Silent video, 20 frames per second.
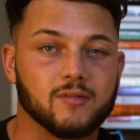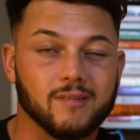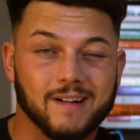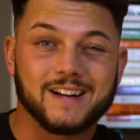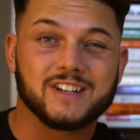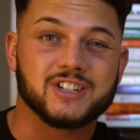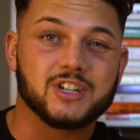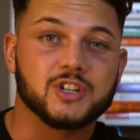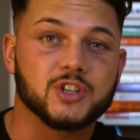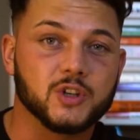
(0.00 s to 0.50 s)
You're
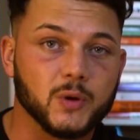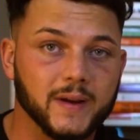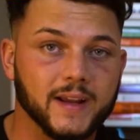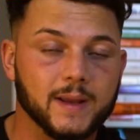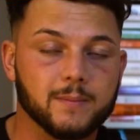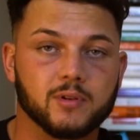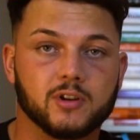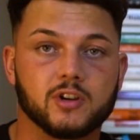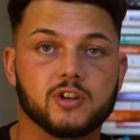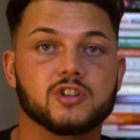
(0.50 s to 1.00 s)
actually doing
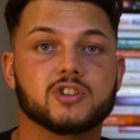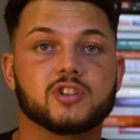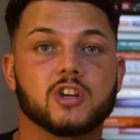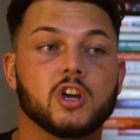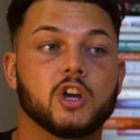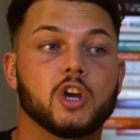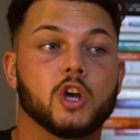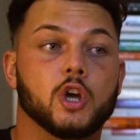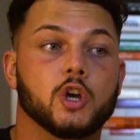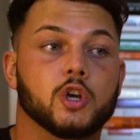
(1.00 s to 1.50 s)
it because
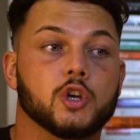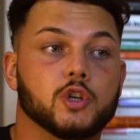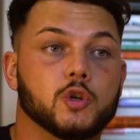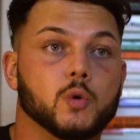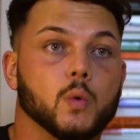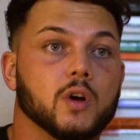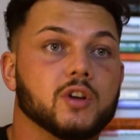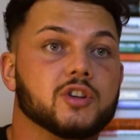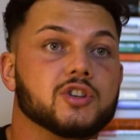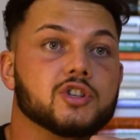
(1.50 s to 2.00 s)

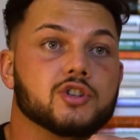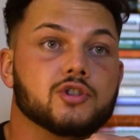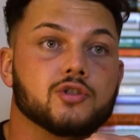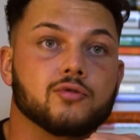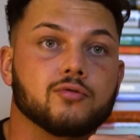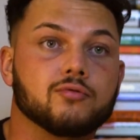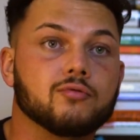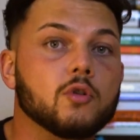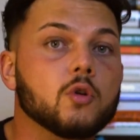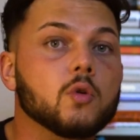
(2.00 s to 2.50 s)
you are
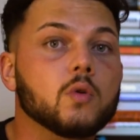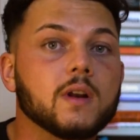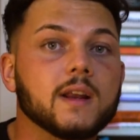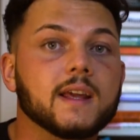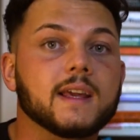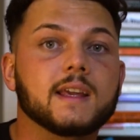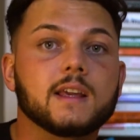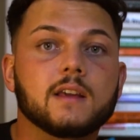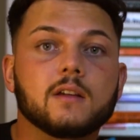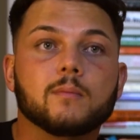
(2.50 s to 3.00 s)

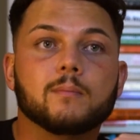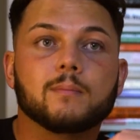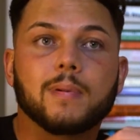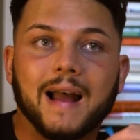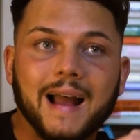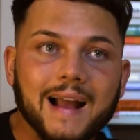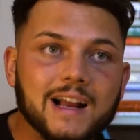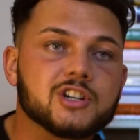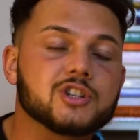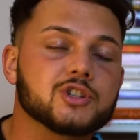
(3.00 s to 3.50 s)
truly
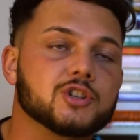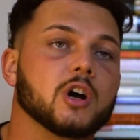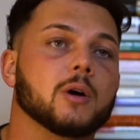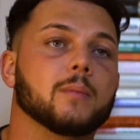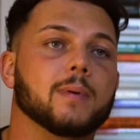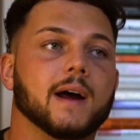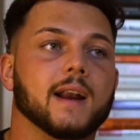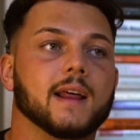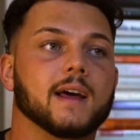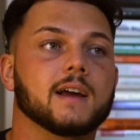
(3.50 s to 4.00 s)
passionate
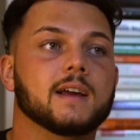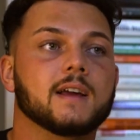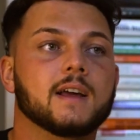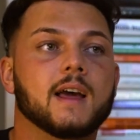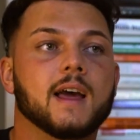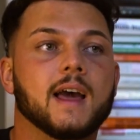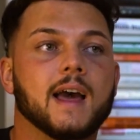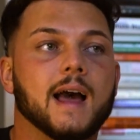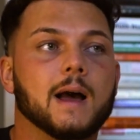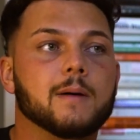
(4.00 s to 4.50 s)
about it.
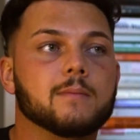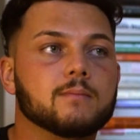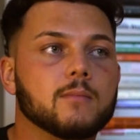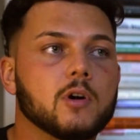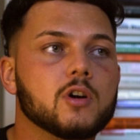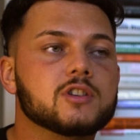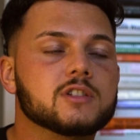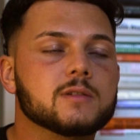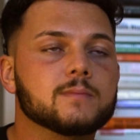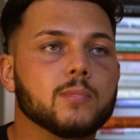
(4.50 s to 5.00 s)
And
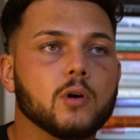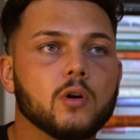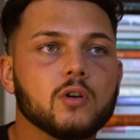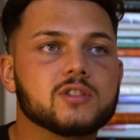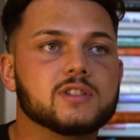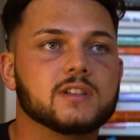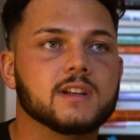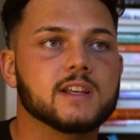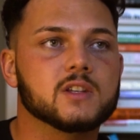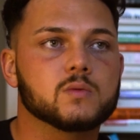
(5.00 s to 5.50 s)
most
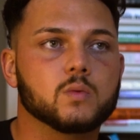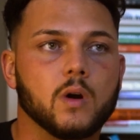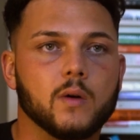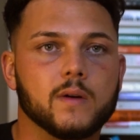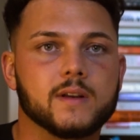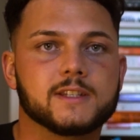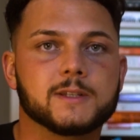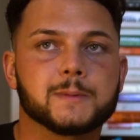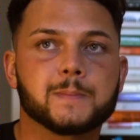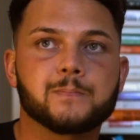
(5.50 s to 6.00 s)
importantly as
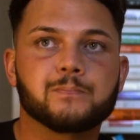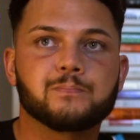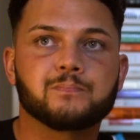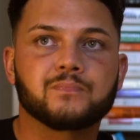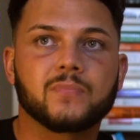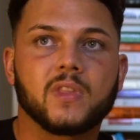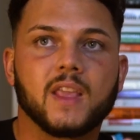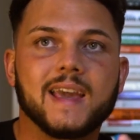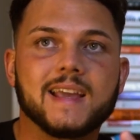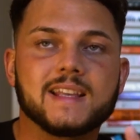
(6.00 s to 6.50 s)
well,
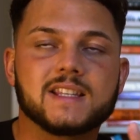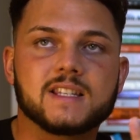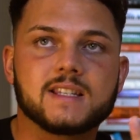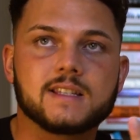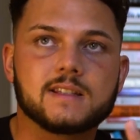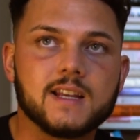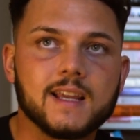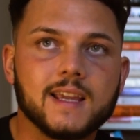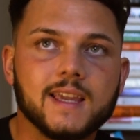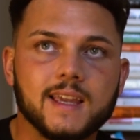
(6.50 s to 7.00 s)
it's
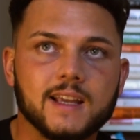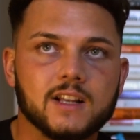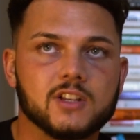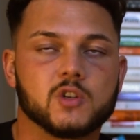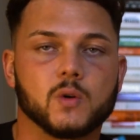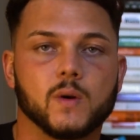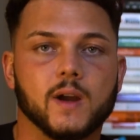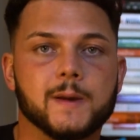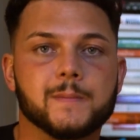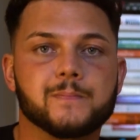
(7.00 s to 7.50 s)
sticking
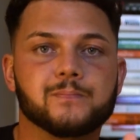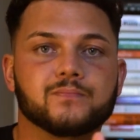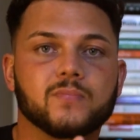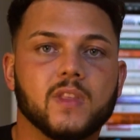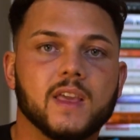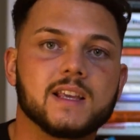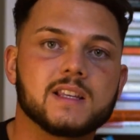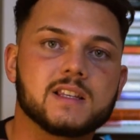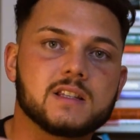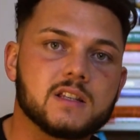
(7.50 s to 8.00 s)
to it.
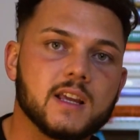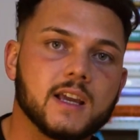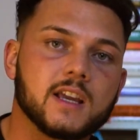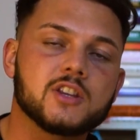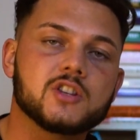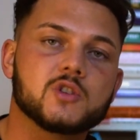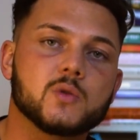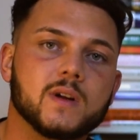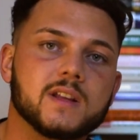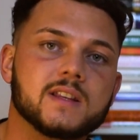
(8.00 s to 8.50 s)
It's
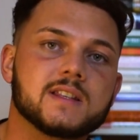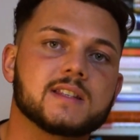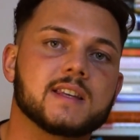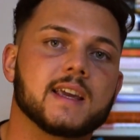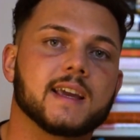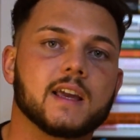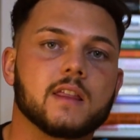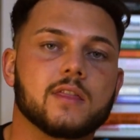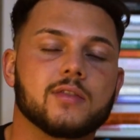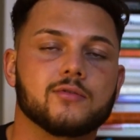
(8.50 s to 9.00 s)
sticking to it and
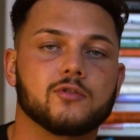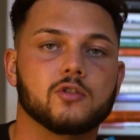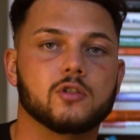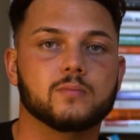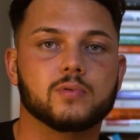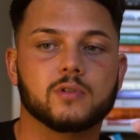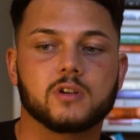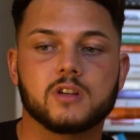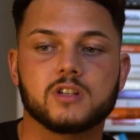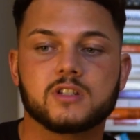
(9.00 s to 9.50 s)
seeing it
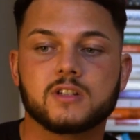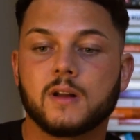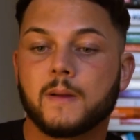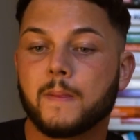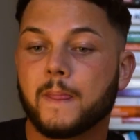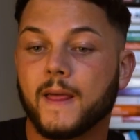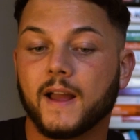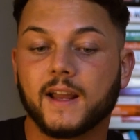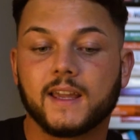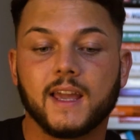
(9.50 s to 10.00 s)
through. Because
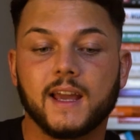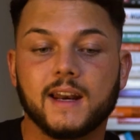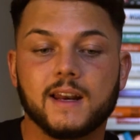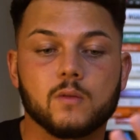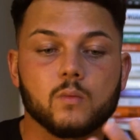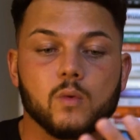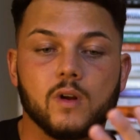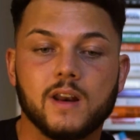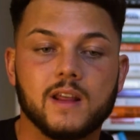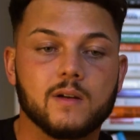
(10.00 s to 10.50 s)

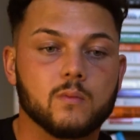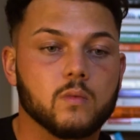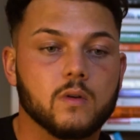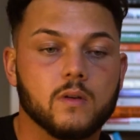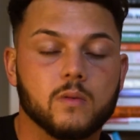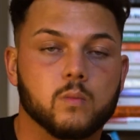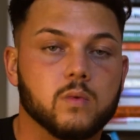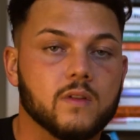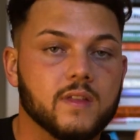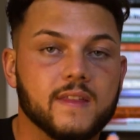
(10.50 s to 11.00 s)
again, we're
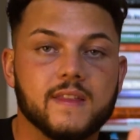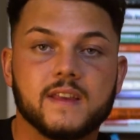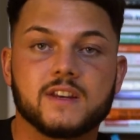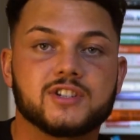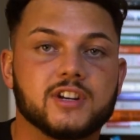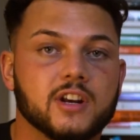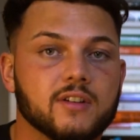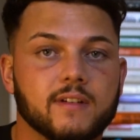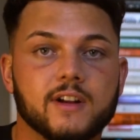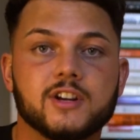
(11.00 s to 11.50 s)
within this
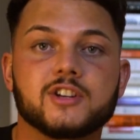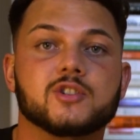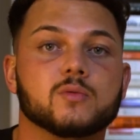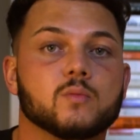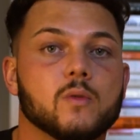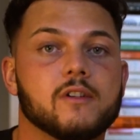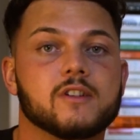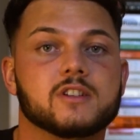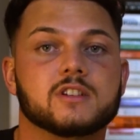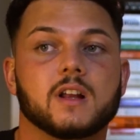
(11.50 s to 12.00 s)
generation
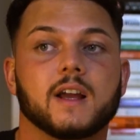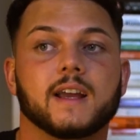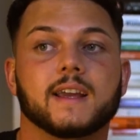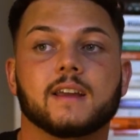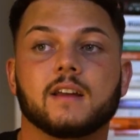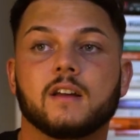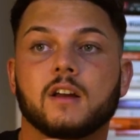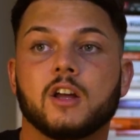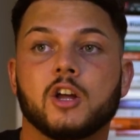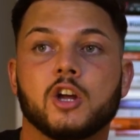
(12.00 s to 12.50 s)
where it's
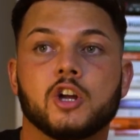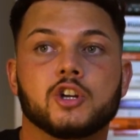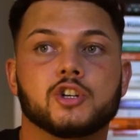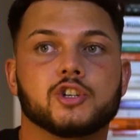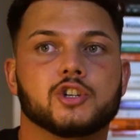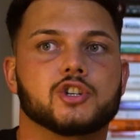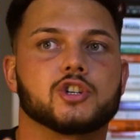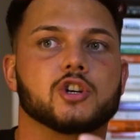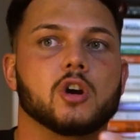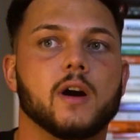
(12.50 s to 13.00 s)
like
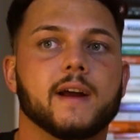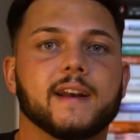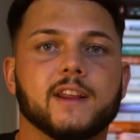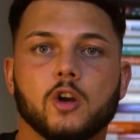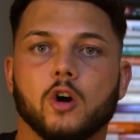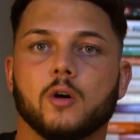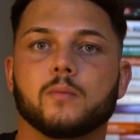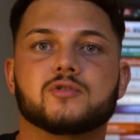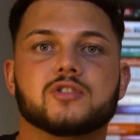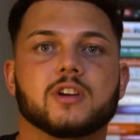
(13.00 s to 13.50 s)
shiny
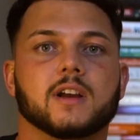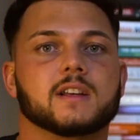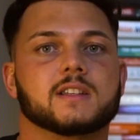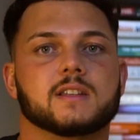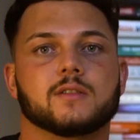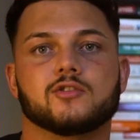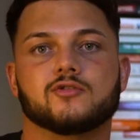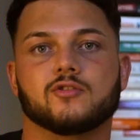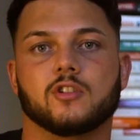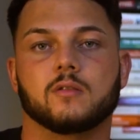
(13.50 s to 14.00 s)
object
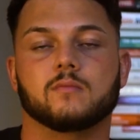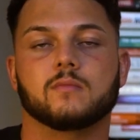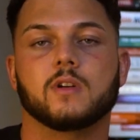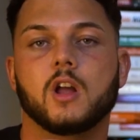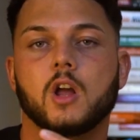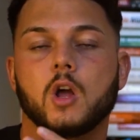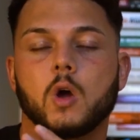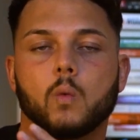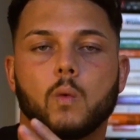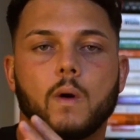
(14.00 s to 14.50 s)
syndrome.
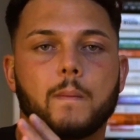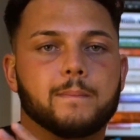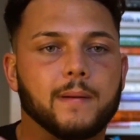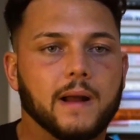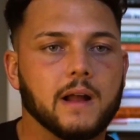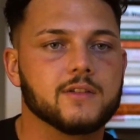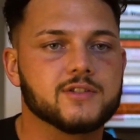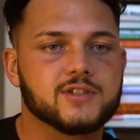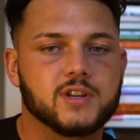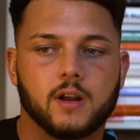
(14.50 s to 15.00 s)
We're
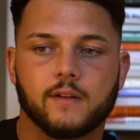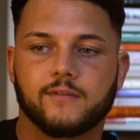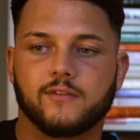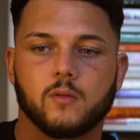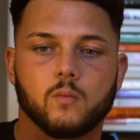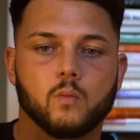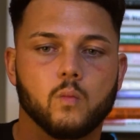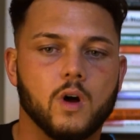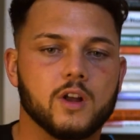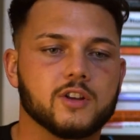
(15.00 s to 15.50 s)
bouncing
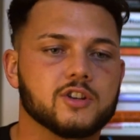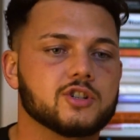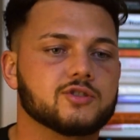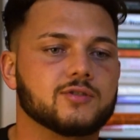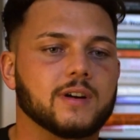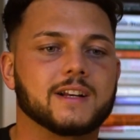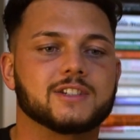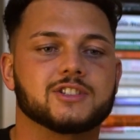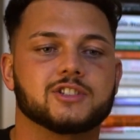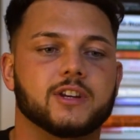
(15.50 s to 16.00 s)
from one
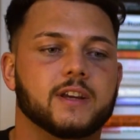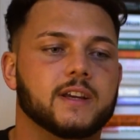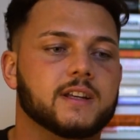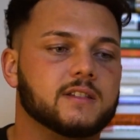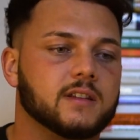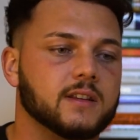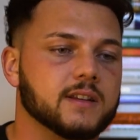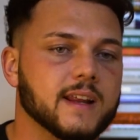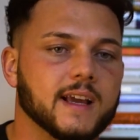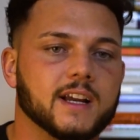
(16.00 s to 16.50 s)
strategy
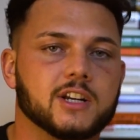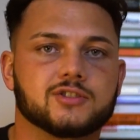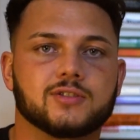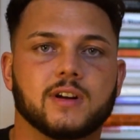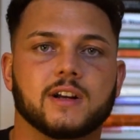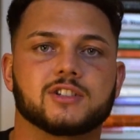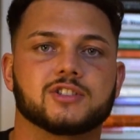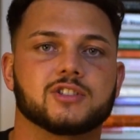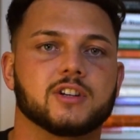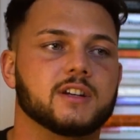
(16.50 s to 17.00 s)
to the next
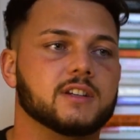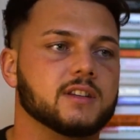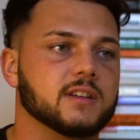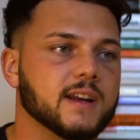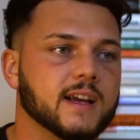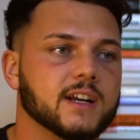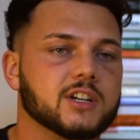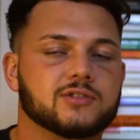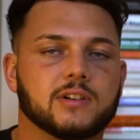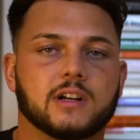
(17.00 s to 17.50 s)
strategy to the
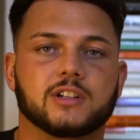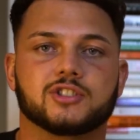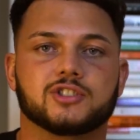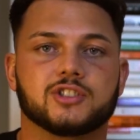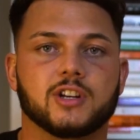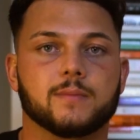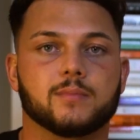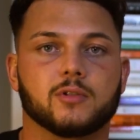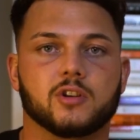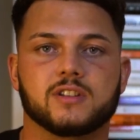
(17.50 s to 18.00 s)
next
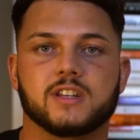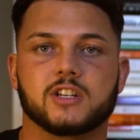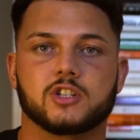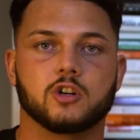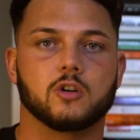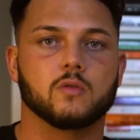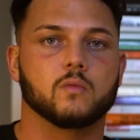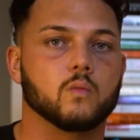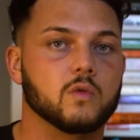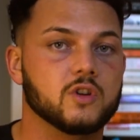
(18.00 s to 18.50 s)
strategy because it's
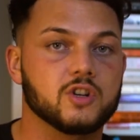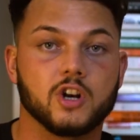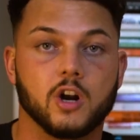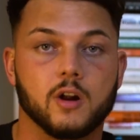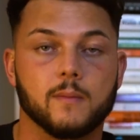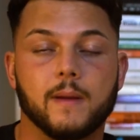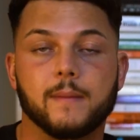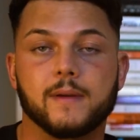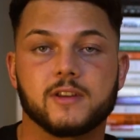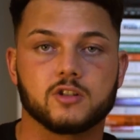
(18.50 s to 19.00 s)
not,
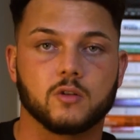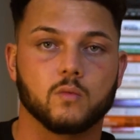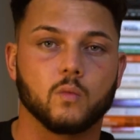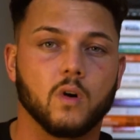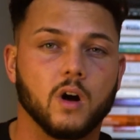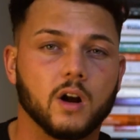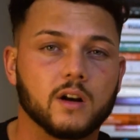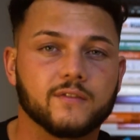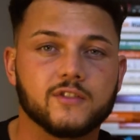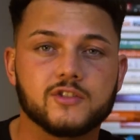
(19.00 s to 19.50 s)
maybe it's not
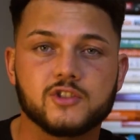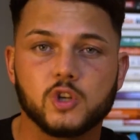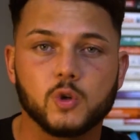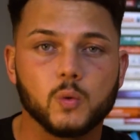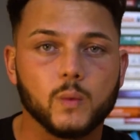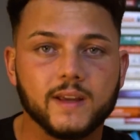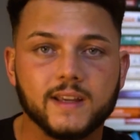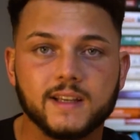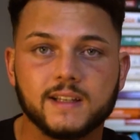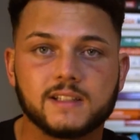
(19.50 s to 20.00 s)
worked for 2
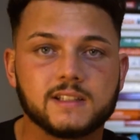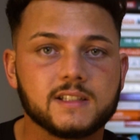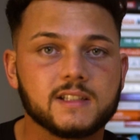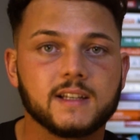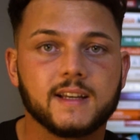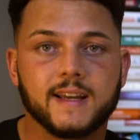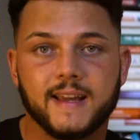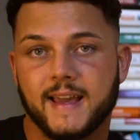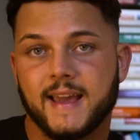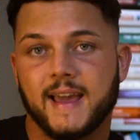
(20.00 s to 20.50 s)

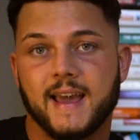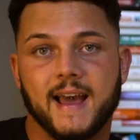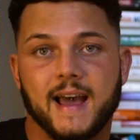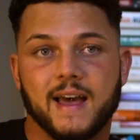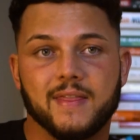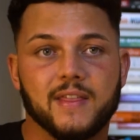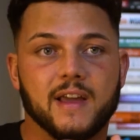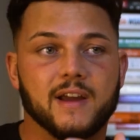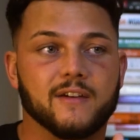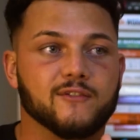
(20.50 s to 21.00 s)
weeks.
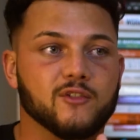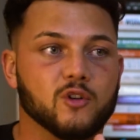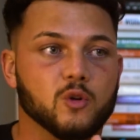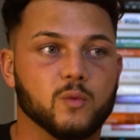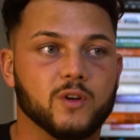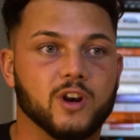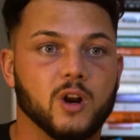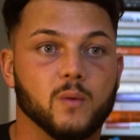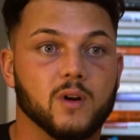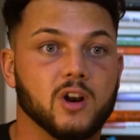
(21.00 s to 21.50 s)
And therefore,
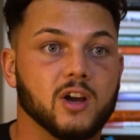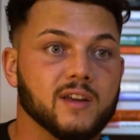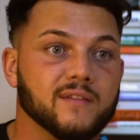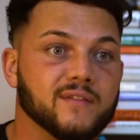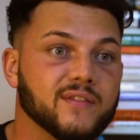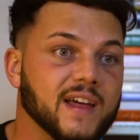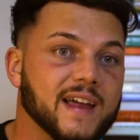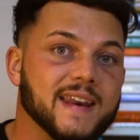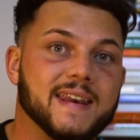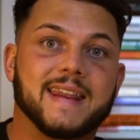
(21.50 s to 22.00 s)
we're looking
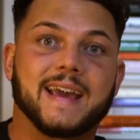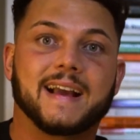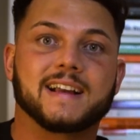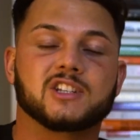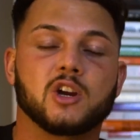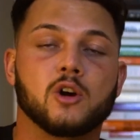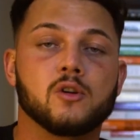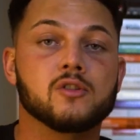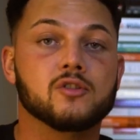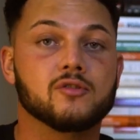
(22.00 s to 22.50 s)
for that next
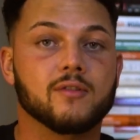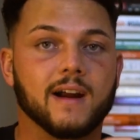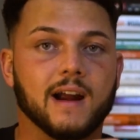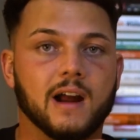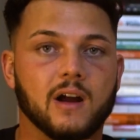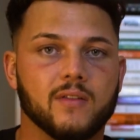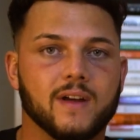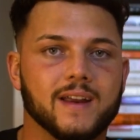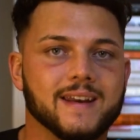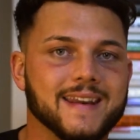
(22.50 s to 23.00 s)
holy
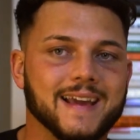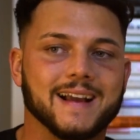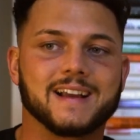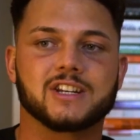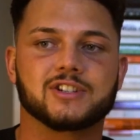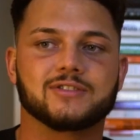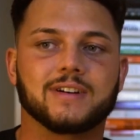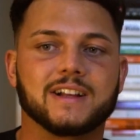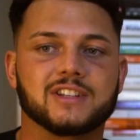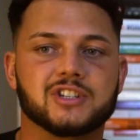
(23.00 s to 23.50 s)
grail, that next
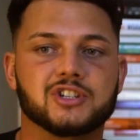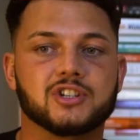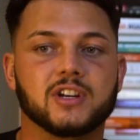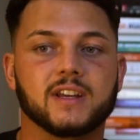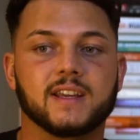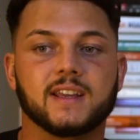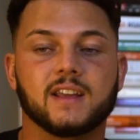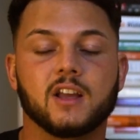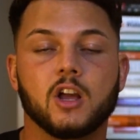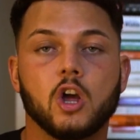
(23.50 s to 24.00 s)

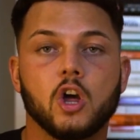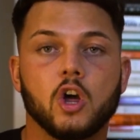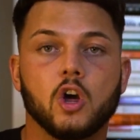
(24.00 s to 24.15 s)
strategy,